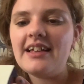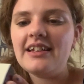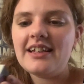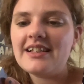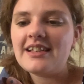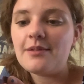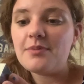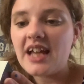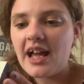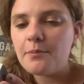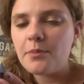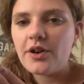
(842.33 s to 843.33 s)
in
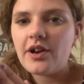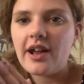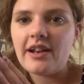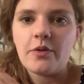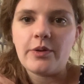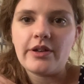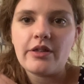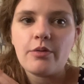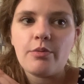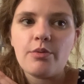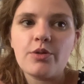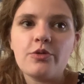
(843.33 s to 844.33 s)
September and going
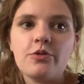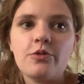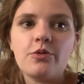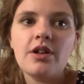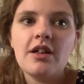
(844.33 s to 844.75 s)
through